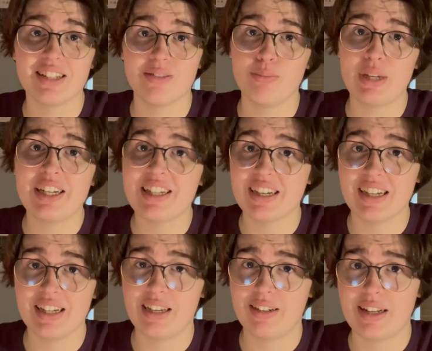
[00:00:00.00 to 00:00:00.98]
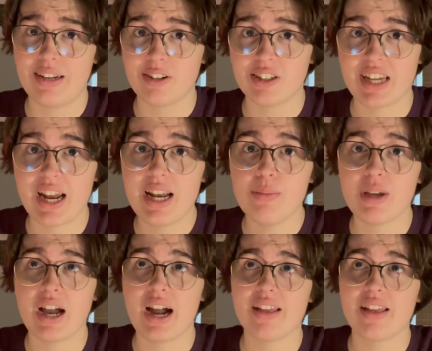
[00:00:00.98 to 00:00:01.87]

of media and entertainment, I